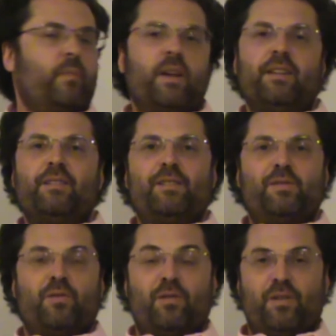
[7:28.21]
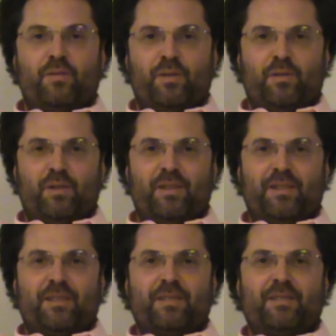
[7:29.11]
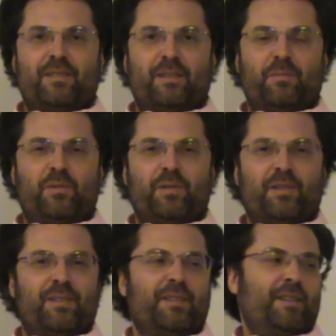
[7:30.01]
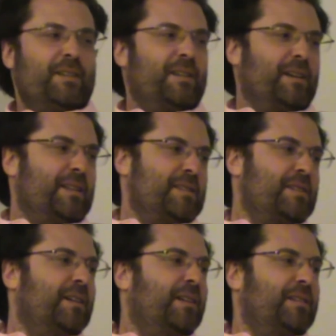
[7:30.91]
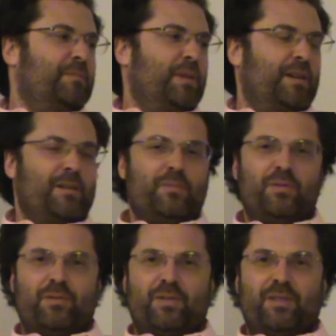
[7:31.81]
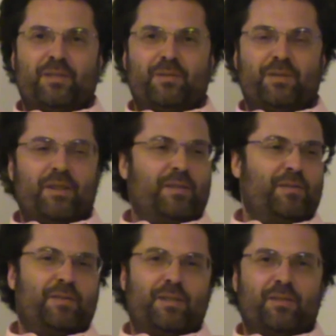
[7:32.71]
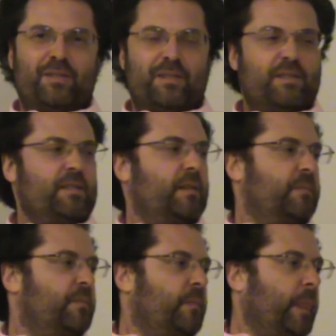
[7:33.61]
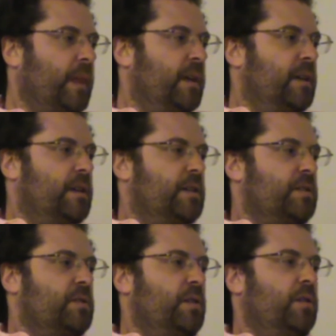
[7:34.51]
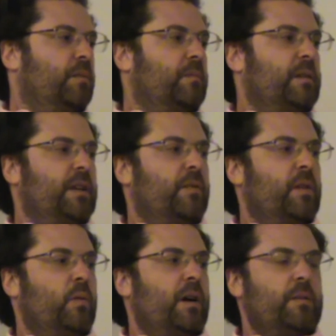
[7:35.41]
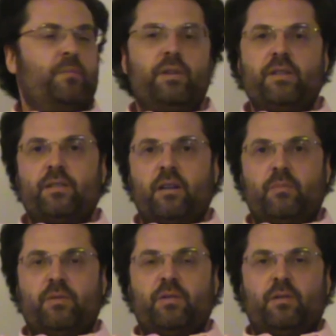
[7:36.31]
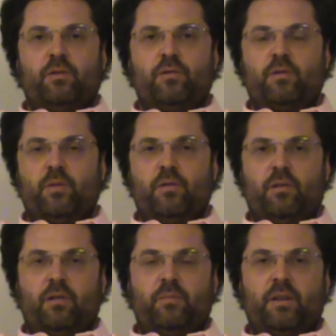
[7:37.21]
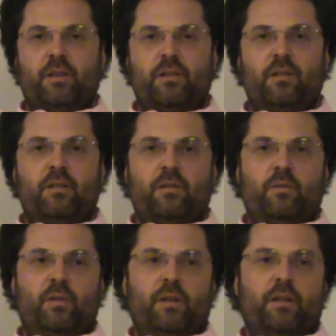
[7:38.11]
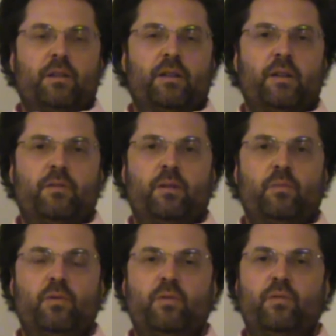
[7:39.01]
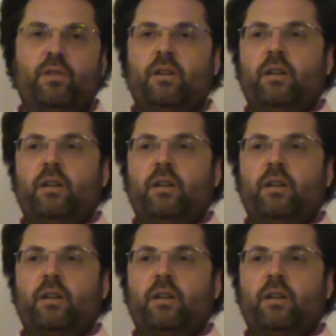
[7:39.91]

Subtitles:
And sorry for the audience, I'm gonna consult my computer here, which I don't think you can see. So level 1 precepts used to be called beginner. We have removed